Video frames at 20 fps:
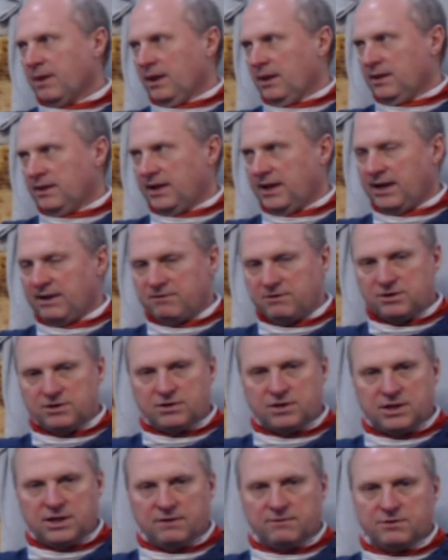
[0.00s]
the heavier
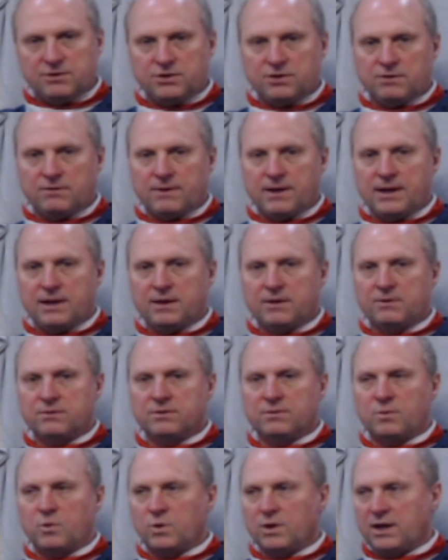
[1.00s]
the cover you're around,
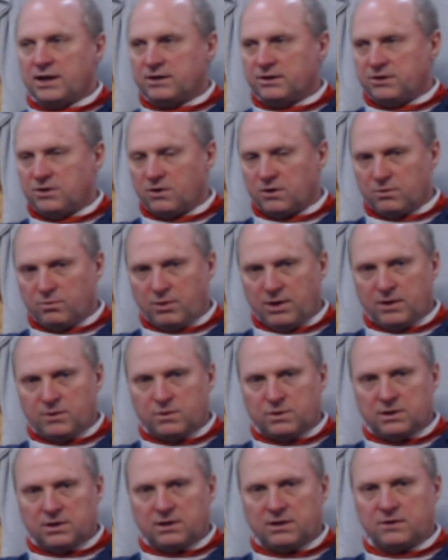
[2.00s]
the more likely you are to break
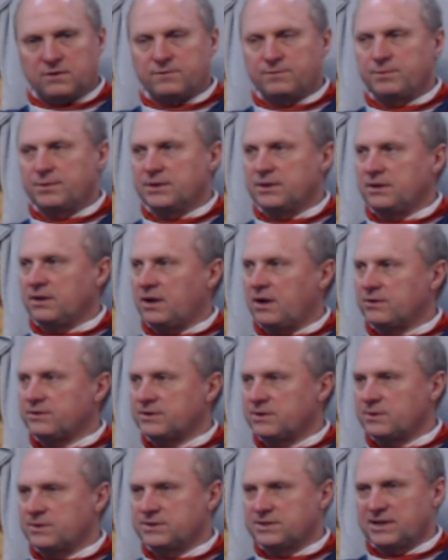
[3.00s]
one off, but
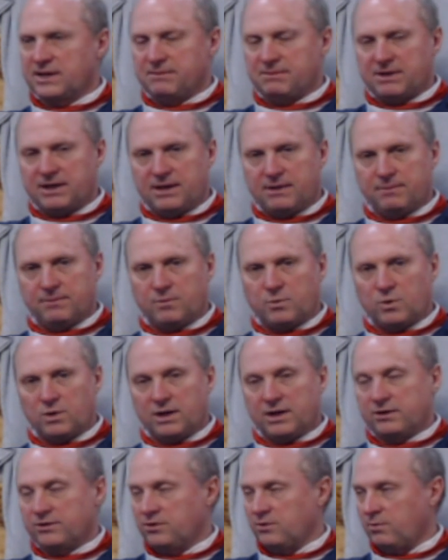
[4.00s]
also at the same time, the more
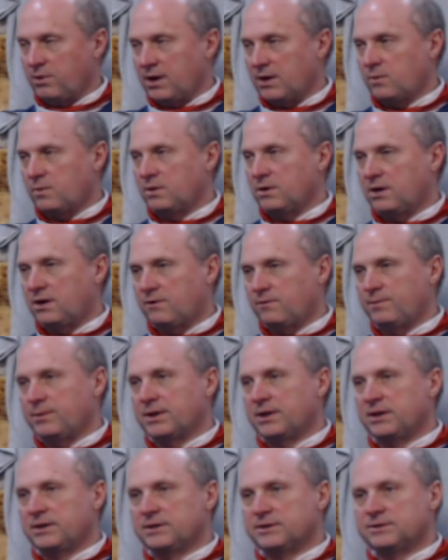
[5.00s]
likely you break one off
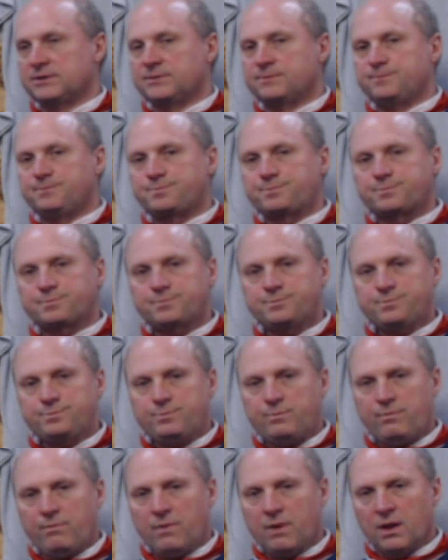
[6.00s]
because
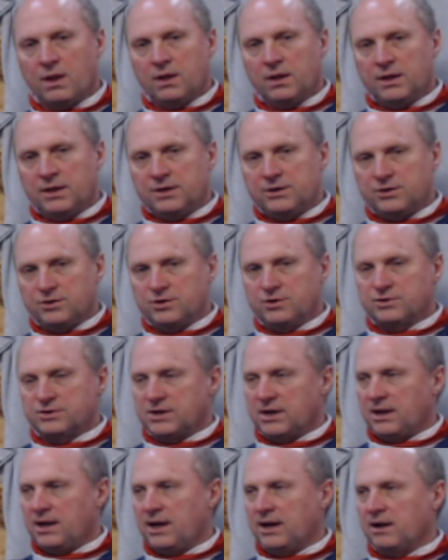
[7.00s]
you're using
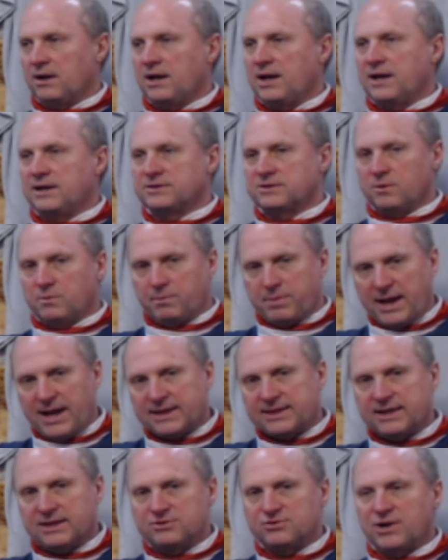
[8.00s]
a lighter line. So
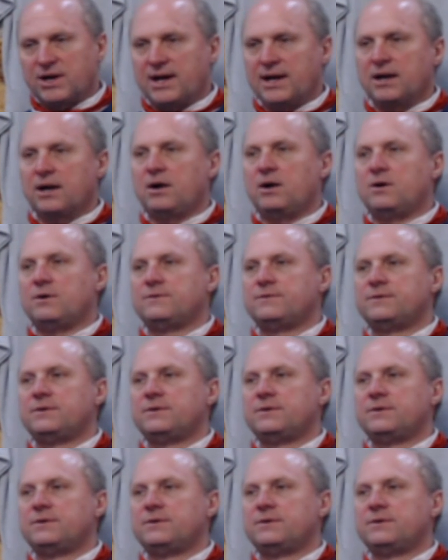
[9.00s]
back that drag off,